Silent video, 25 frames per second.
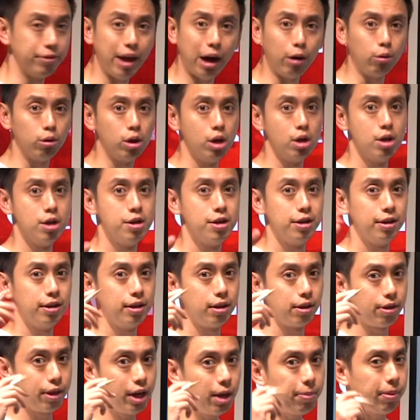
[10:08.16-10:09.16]
Now,
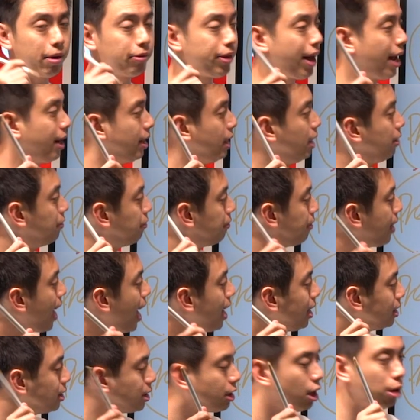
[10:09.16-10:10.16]
think about that. If
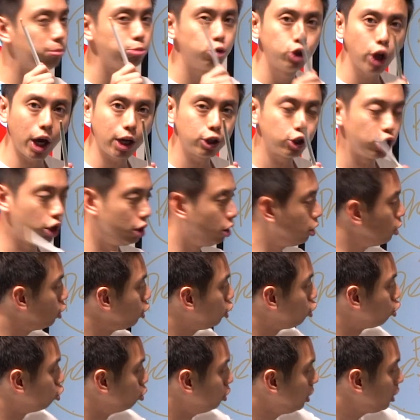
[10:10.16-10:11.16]
that is an objection,
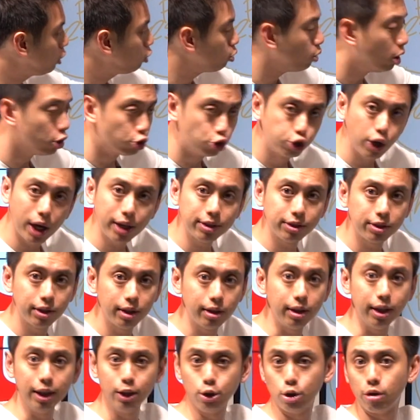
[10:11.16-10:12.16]
you need to address
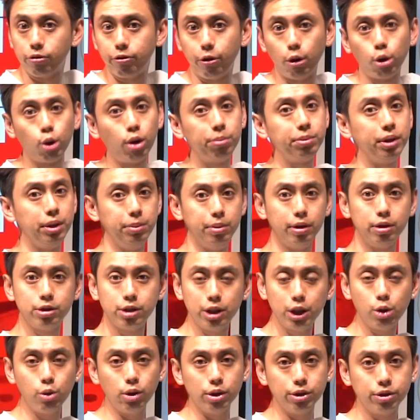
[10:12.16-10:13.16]
it in your follow-up email
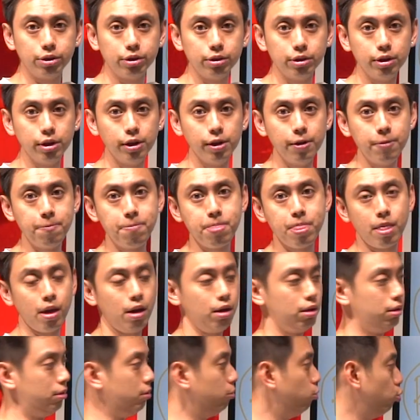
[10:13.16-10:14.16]
sequence,
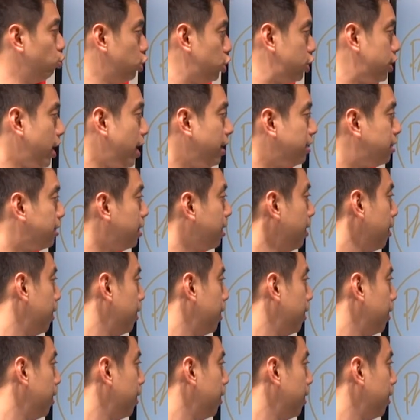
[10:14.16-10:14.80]
which says,